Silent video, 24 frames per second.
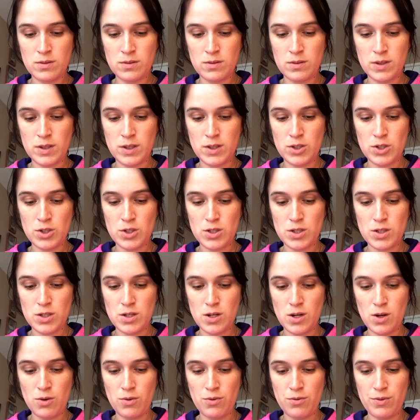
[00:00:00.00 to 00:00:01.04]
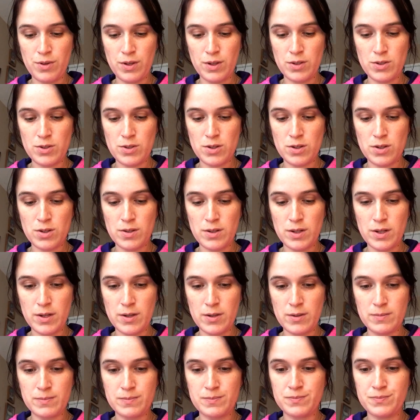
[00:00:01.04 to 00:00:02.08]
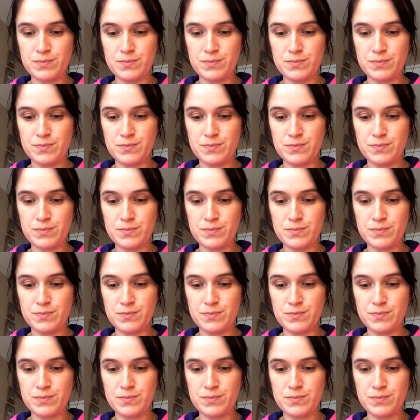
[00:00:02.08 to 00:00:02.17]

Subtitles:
like just no filter on there.